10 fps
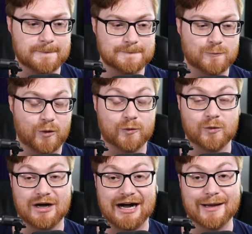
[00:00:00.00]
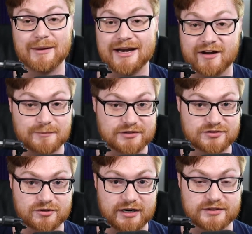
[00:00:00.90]
well, I might have my
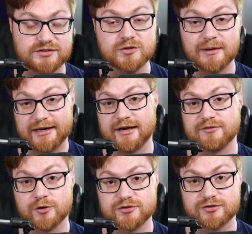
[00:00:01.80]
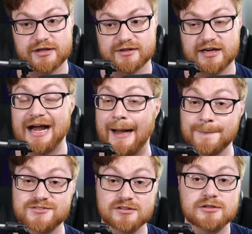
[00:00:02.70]
strengths. You might have your strengths. I
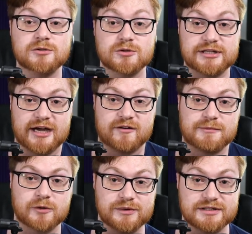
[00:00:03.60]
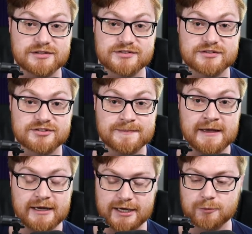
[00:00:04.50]
absolutely have my weaknesses.
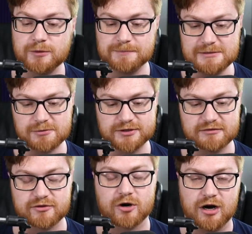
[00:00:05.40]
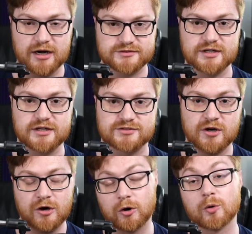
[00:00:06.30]
And when people give their hot takes,
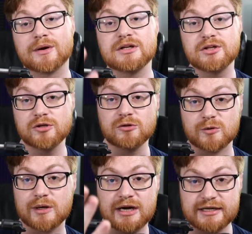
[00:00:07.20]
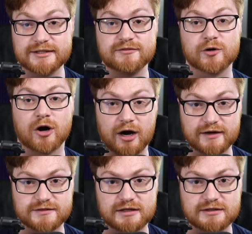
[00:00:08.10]
or when you give your
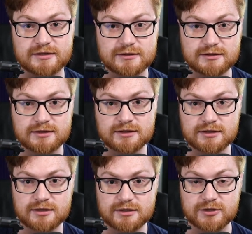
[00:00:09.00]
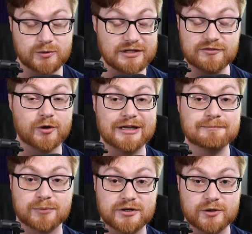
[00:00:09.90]
hot take, you give your
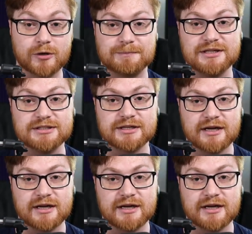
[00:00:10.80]
input, your opinion,